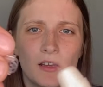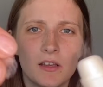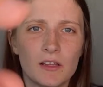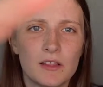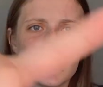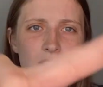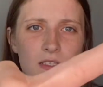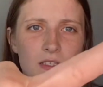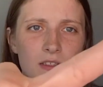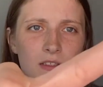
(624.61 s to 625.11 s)

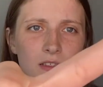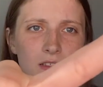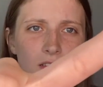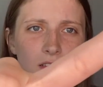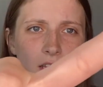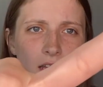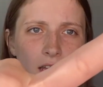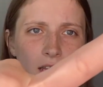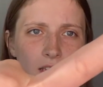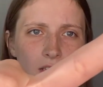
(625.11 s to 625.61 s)
This
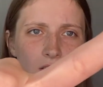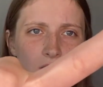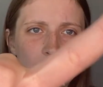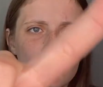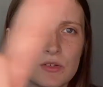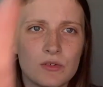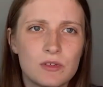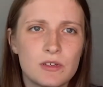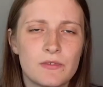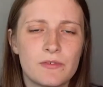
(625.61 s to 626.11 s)
has
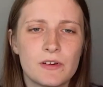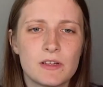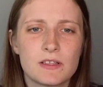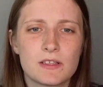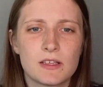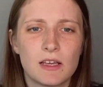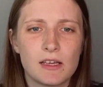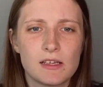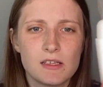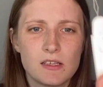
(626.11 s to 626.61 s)
two different
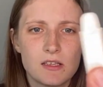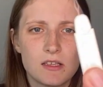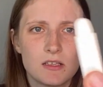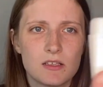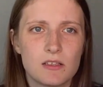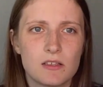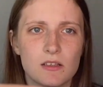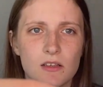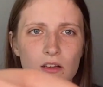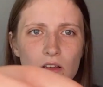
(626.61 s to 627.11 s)

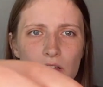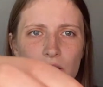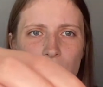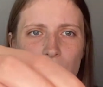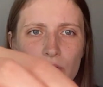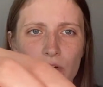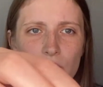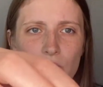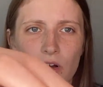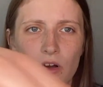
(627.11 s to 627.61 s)
sizes. It
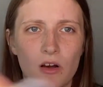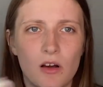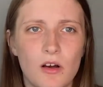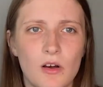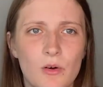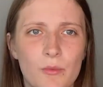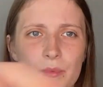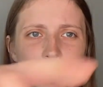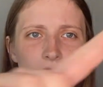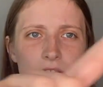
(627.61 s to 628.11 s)

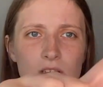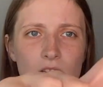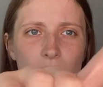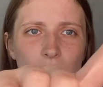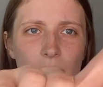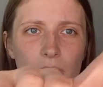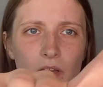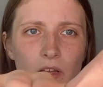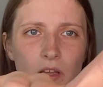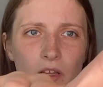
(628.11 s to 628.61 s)
opens up.